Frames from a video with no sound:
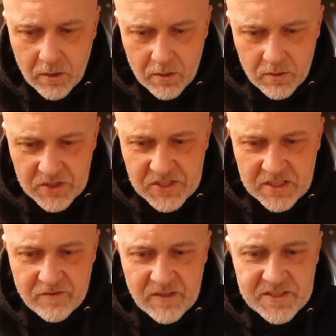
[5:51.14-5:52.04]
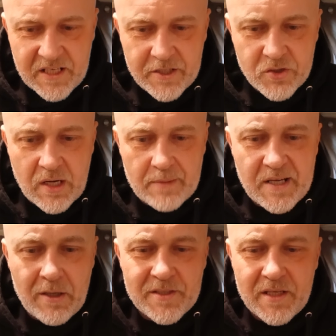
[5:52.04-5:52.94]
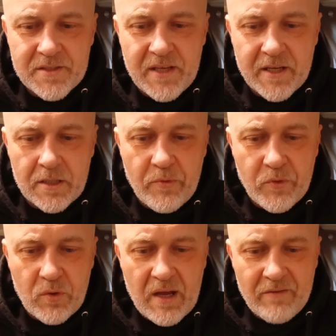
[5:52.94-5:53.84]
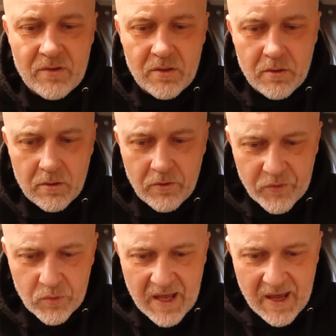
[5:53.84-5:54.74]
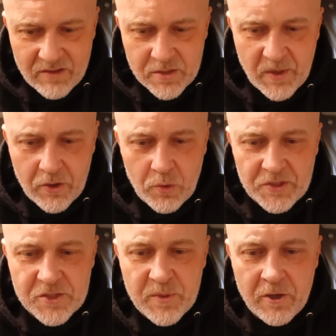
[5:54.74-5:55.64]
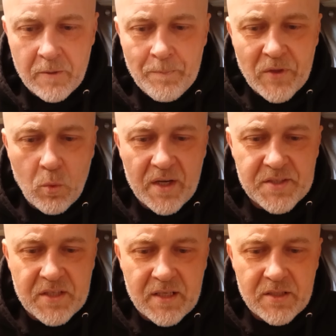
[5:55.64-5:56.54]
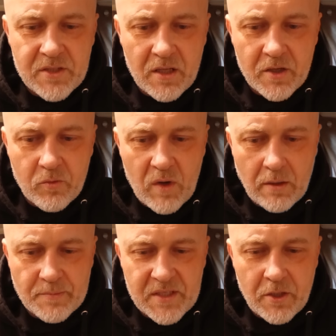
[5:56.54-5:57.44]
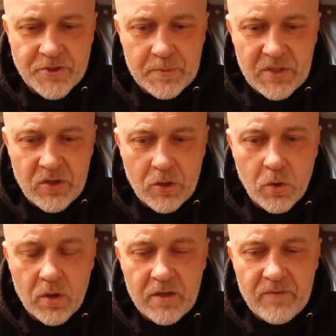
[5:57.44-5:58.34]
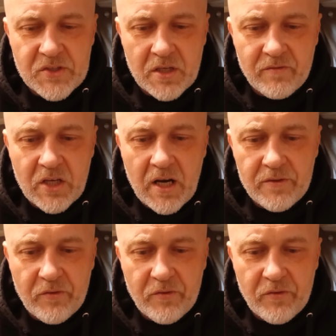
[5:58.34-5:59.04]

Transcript: The Ascension of Isaiah describes how Isaiah is taken up through the heavens by the Holy Spirit, witnessing angelic realms and ultimately the glory of the Son of God.